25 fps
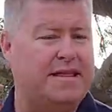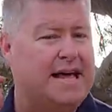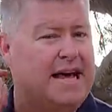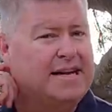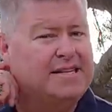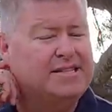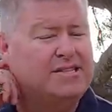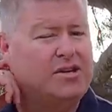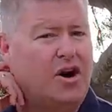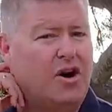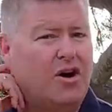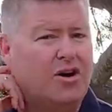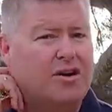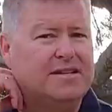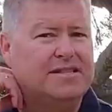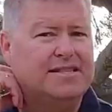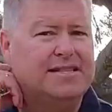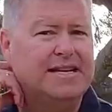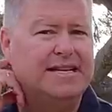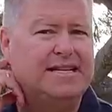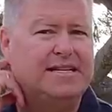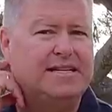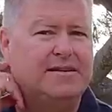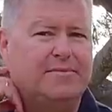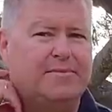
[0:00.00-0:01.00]
That is the hardest
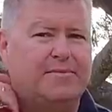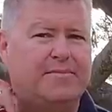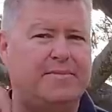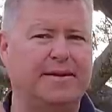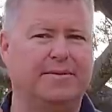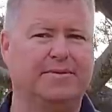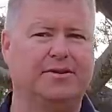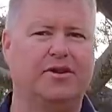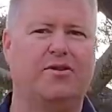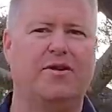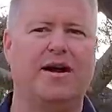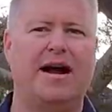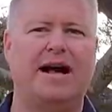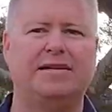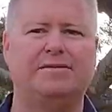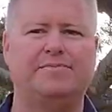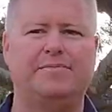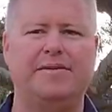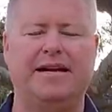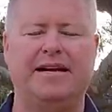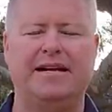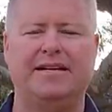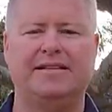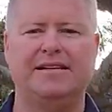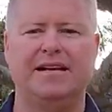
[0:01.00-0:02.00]
thing to be able to grasp
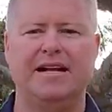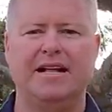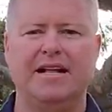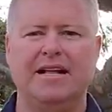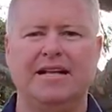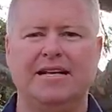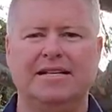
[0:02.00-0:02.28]
because